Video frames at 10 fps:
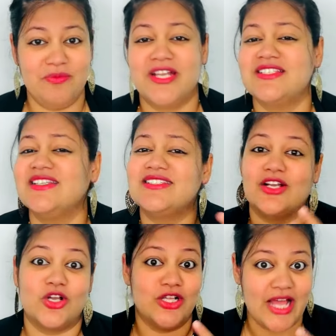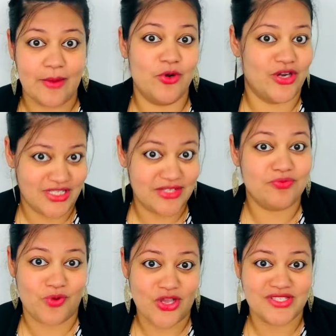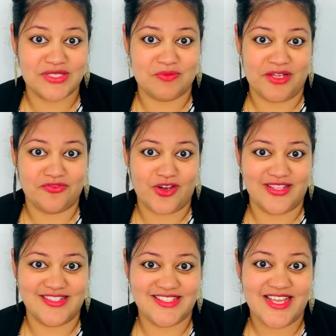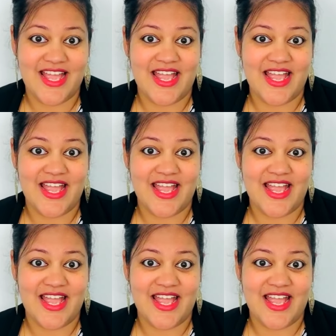because it's a collaborative process, my friends.